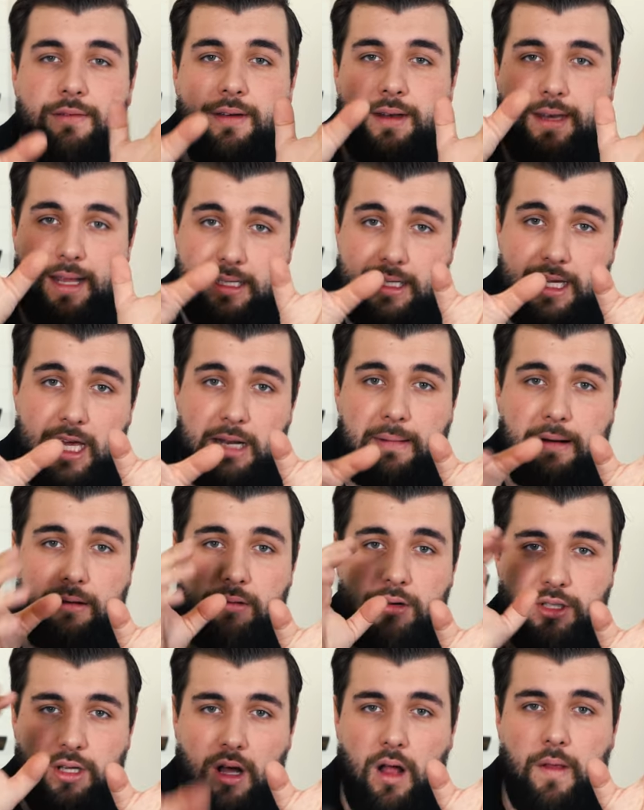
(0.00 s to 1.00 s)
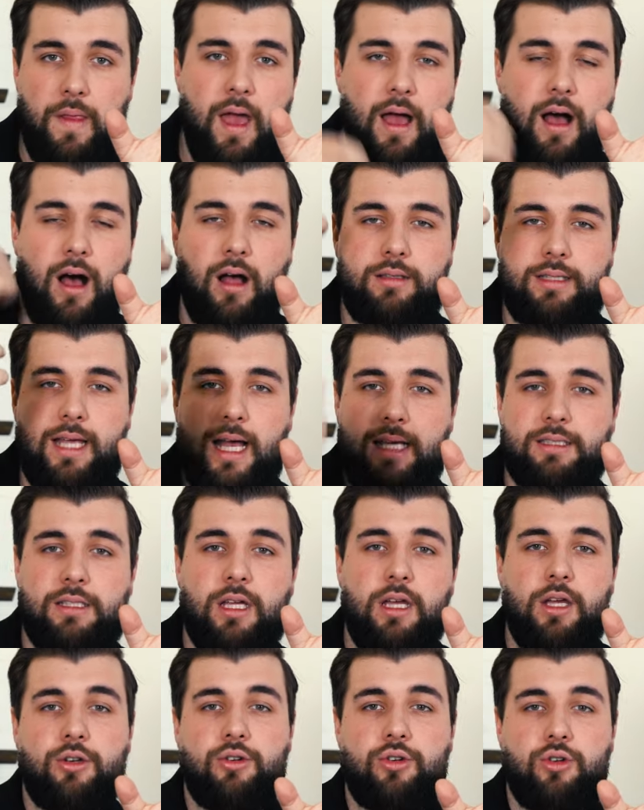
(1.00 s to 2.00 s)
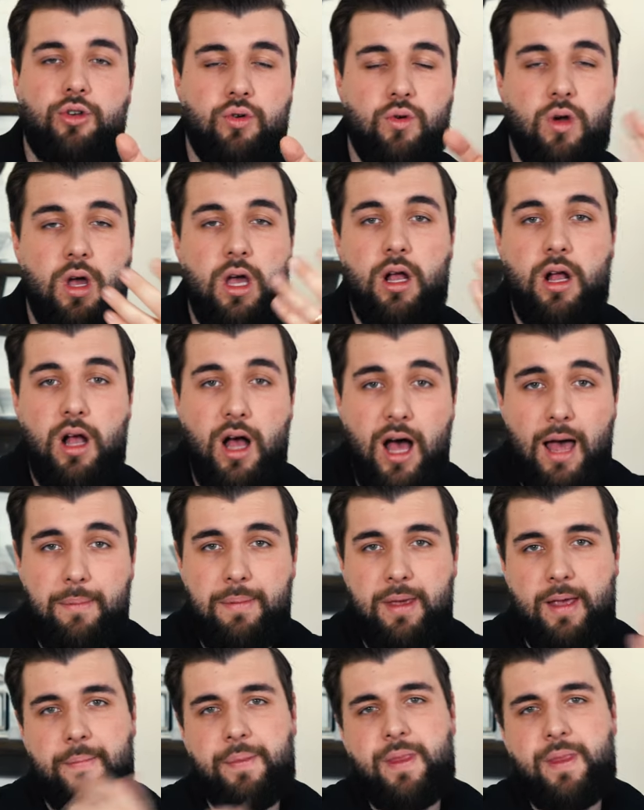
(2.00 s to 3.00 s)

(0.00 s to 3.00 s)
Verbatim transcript: If it doesn't get a better result, I'll test new copy.